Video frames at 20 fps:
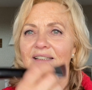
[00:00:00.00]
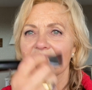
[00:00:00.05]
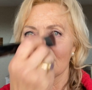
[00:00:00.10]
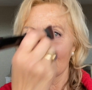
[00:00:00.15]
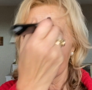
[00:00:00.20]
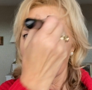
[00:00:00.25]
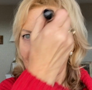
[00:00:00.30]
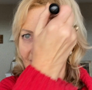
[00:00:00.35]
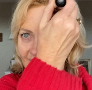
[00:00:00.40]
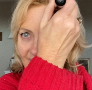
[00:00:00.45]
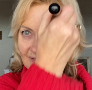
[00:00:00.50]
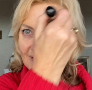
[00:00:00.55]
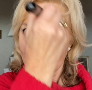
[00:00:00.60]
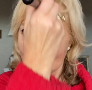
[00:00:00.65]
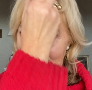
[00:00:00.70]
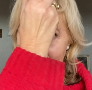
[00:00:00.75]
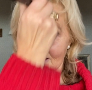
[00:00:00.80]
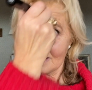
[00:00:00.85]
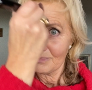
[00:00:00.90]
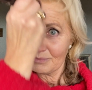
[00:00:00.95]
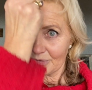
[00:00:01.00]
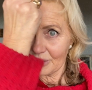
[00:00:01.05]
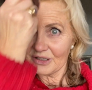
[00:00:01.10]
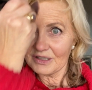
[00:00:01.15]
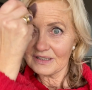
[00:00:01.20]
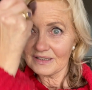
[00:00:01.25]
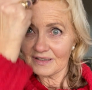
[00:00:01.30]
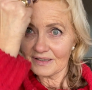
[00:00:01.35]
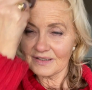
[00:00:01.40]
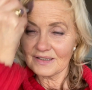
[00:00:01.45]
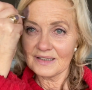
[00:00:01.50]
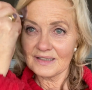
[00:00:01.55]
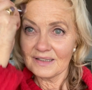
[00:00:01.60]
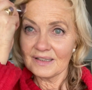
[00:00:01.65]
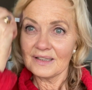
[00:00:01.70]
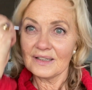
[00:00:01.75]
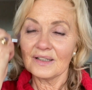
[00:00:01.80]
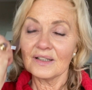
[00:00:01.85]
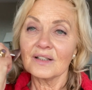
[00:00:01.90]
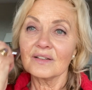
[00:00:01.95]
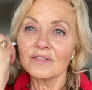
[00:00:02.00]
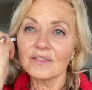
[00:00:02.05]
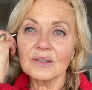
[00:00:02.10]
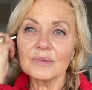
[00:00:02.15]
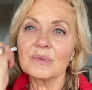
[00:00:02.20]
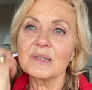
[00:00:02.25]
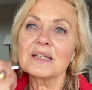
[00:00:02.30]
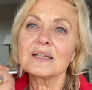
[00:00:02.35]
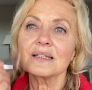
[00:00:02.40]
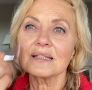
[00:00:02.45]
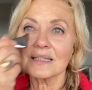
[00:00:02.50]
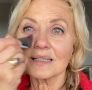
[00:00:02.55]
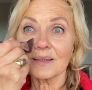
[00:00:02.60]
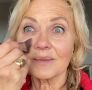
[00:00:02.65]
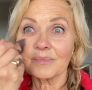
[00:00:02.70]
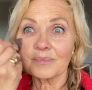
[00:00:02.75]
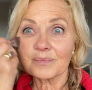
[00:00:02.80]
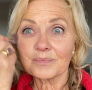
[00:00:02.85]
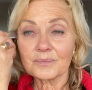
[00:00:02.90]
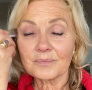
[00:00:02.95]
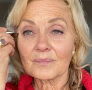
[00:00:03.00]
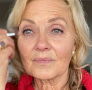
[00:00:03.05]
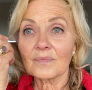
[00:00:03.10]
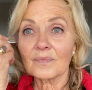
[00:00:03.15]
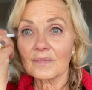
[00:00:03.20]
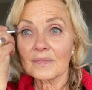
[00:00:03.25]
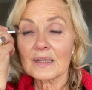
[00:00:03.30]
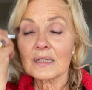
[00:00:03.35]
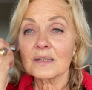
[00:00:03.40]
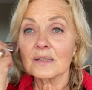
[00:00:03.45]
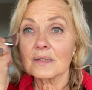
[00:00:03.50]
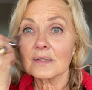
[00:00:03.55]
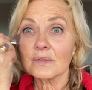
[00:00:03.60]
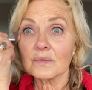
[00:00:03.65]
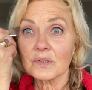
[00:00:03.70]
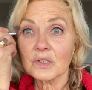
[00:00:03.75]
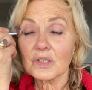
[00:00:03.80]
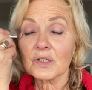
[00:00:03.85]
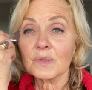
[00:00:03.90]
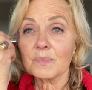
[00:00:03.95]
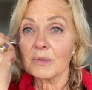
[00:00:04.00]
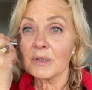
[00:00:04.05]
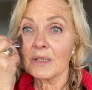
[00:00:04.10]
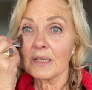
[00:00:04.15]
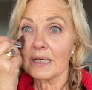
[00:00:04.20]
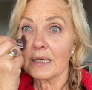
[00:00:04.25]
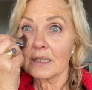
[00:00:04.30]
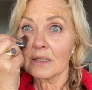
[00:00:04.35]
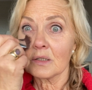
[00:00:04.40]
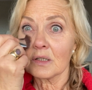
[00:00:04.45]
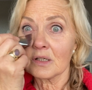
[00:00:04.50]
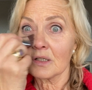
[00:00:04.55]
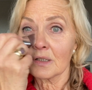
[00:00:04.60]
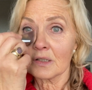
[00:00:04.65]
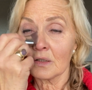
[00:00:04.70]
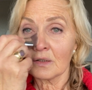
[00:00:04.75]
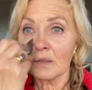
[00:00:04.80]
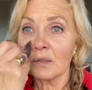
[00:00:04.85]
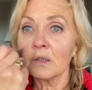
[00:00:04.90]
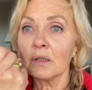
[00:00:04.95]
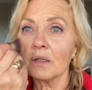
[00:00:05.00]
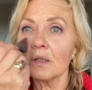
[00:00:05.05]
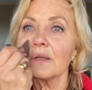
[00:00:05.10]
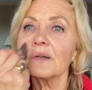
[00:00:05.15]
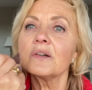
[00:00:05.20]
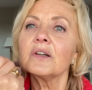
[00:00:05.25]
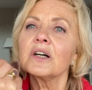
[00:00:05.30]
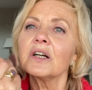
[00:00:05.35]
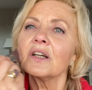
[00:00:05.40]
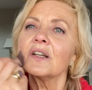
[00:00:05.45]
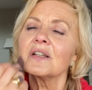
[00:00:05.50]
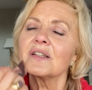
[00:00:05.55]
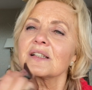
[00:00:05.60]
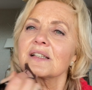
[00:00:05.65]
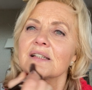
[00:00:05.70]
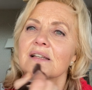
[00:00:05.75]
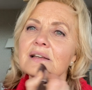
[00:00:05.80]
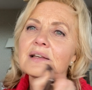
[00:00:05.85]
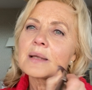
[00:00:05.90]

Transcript: I love this product from it. So just put that on all around